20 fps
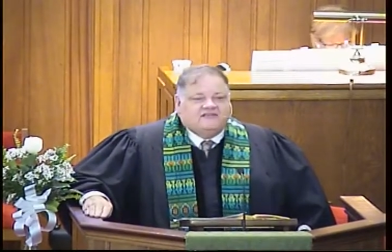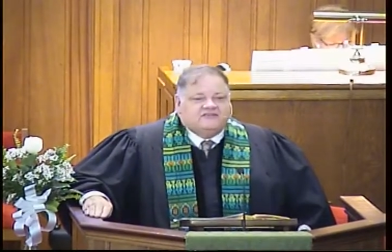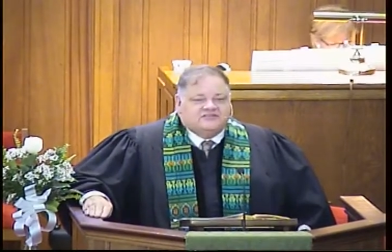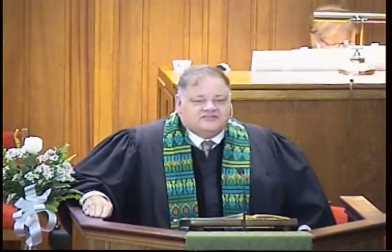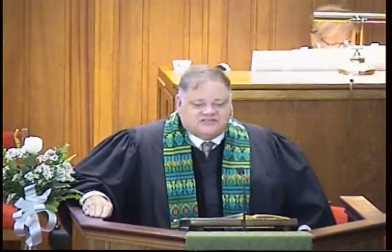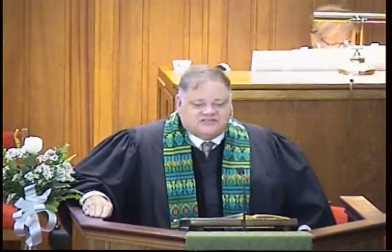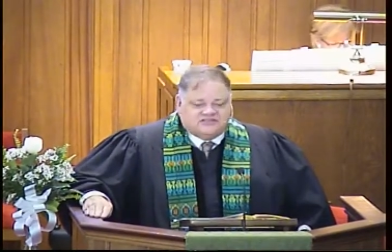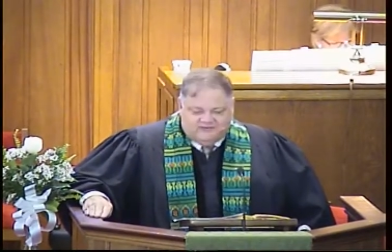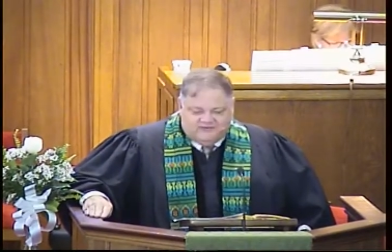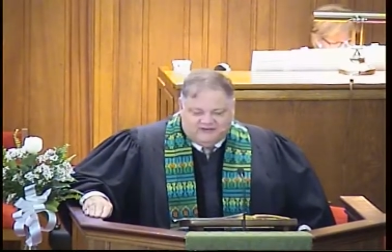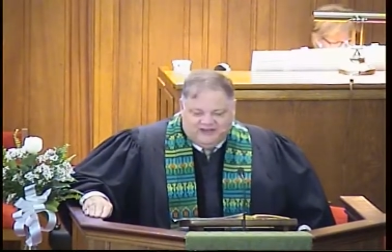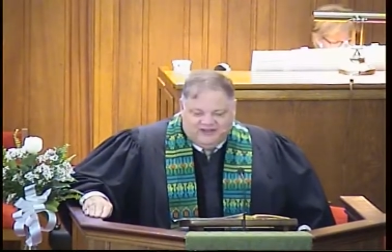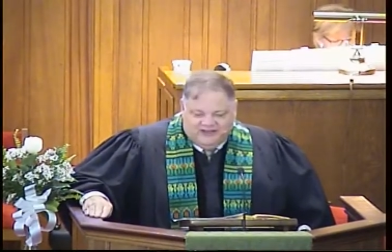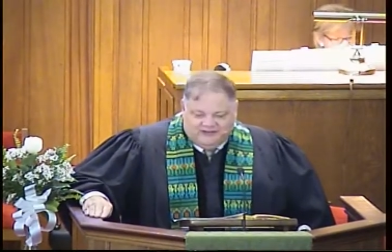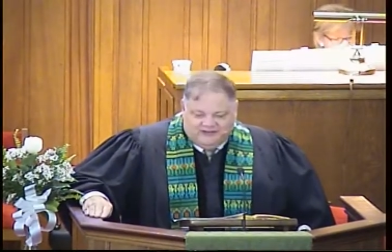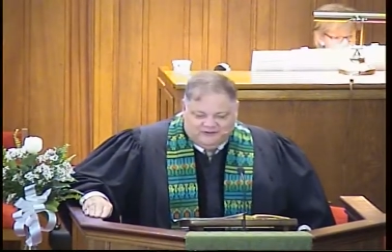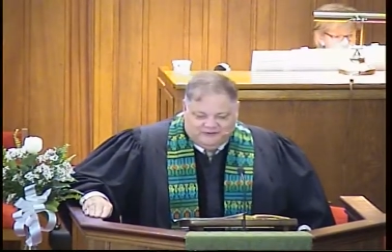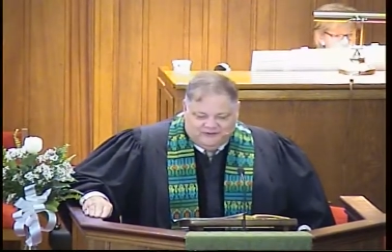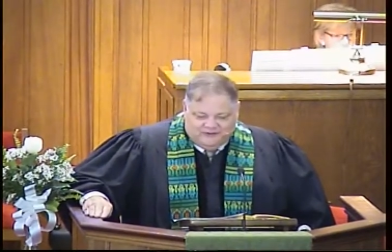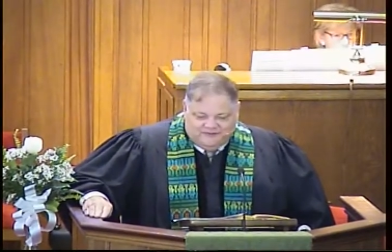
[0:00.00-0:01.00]
the Sea of
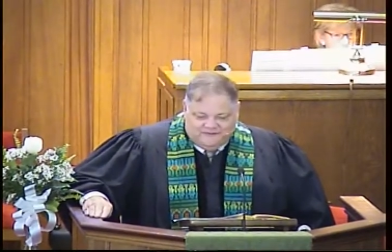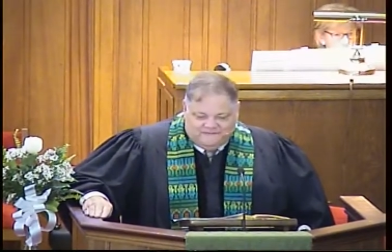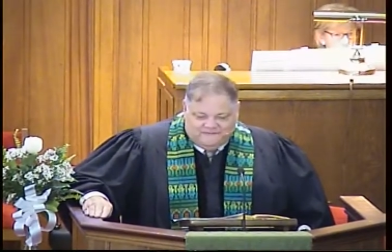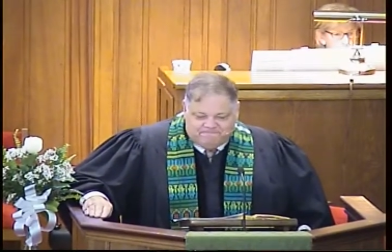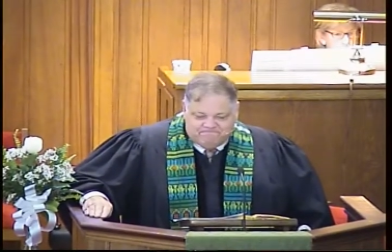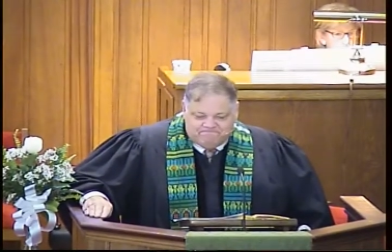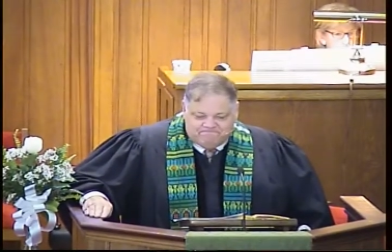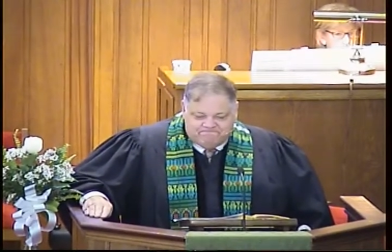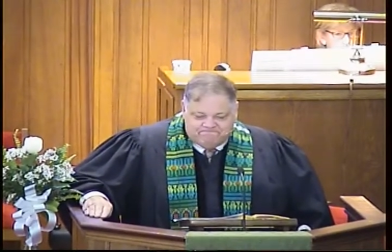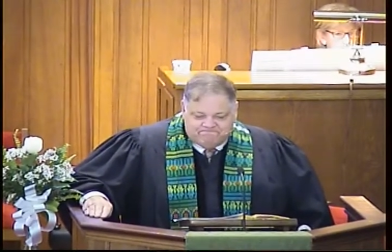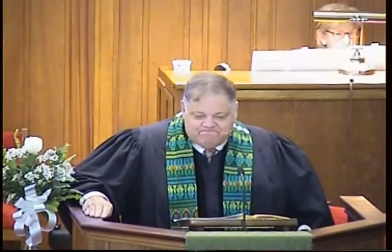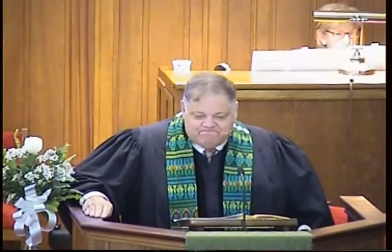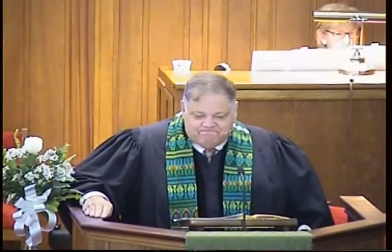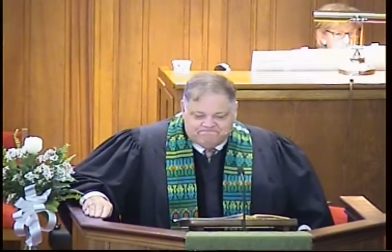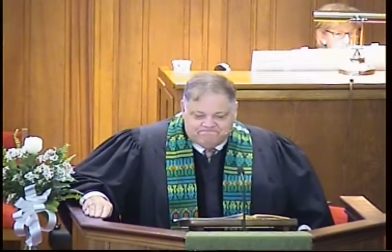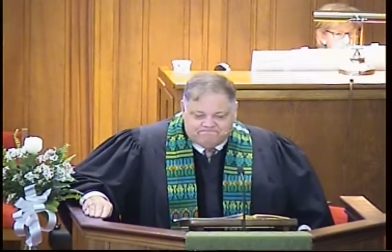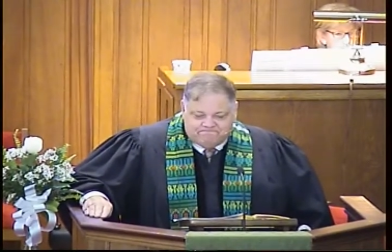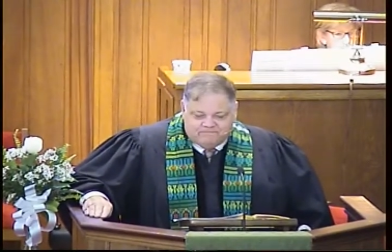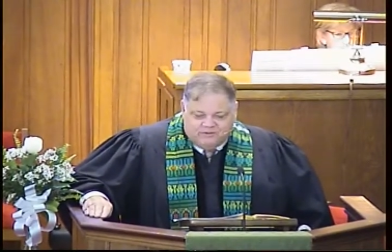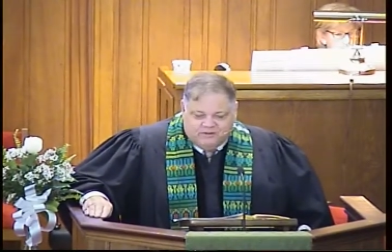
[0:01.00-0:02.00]
Galilee
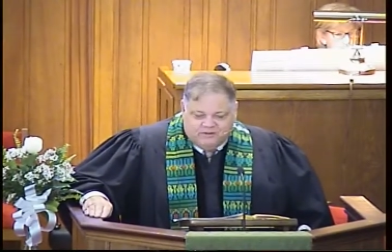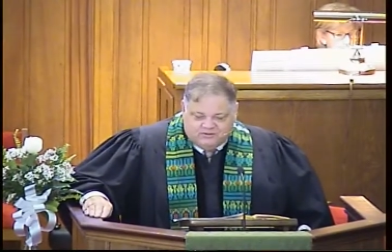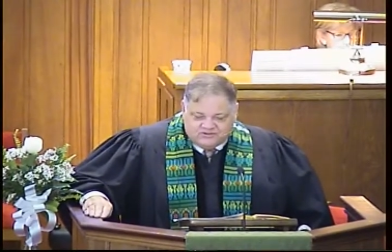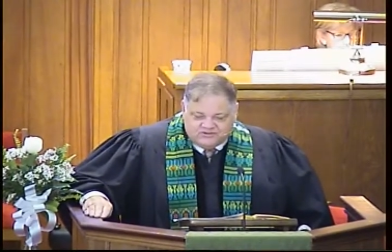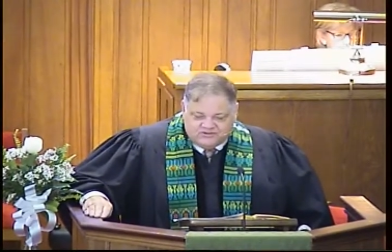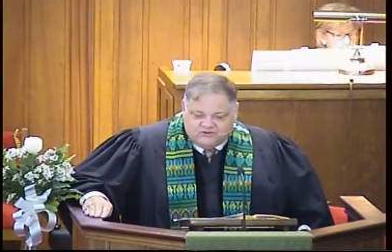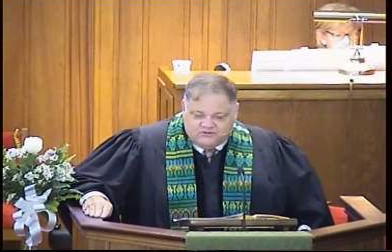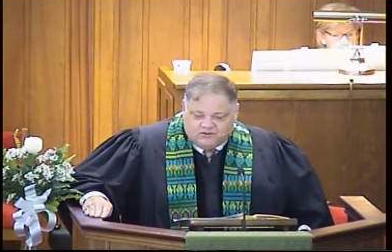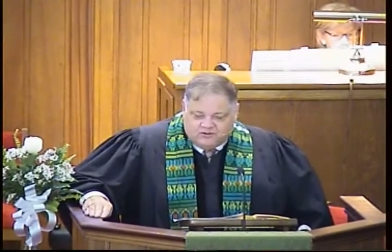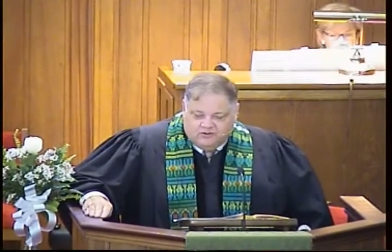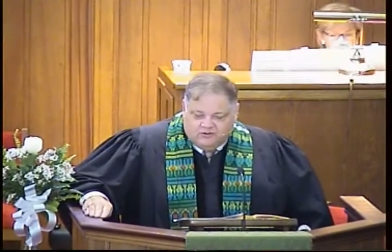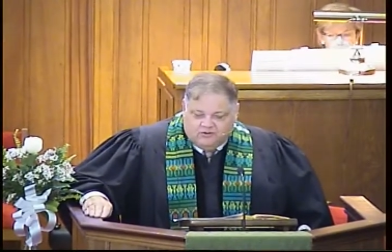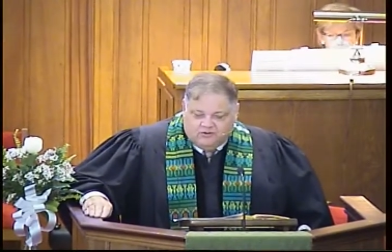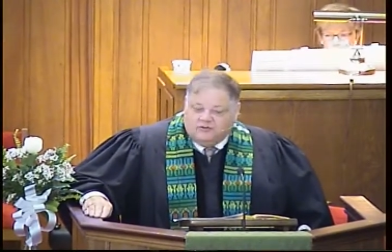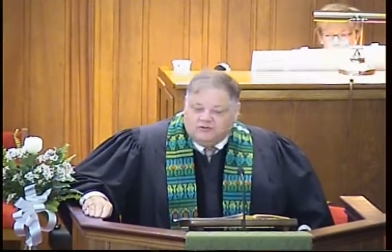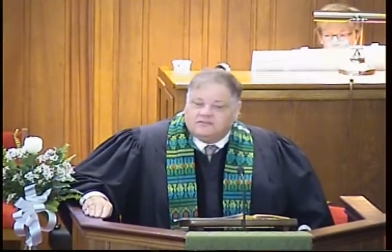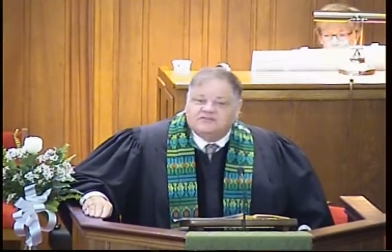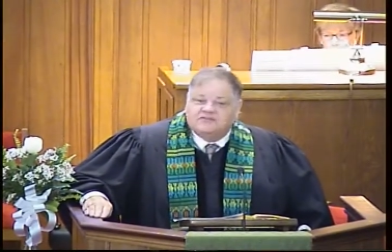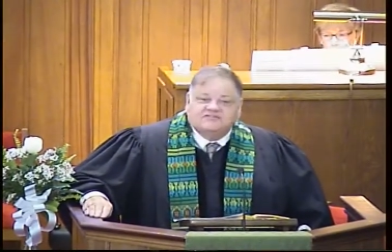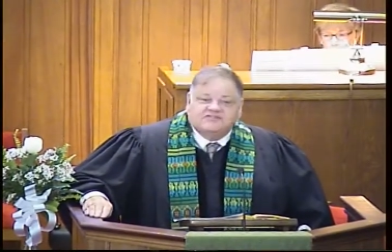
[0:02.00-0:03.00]
also
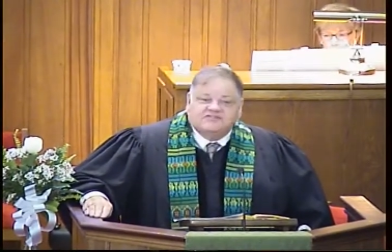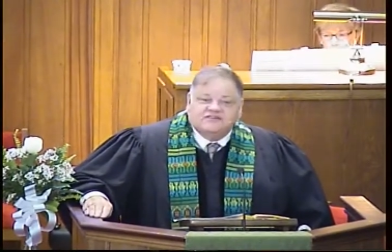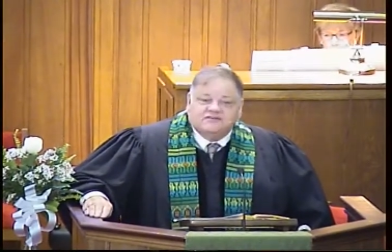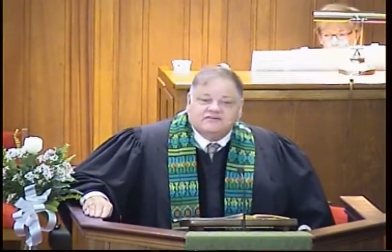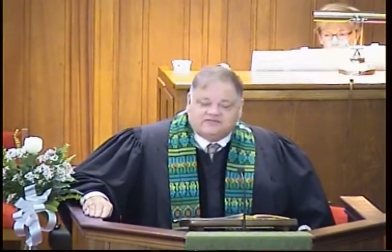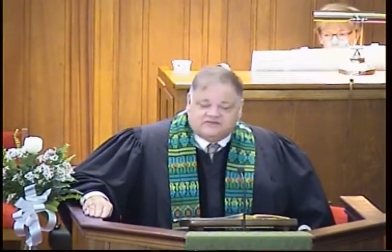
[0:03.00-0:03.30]
called the Sea of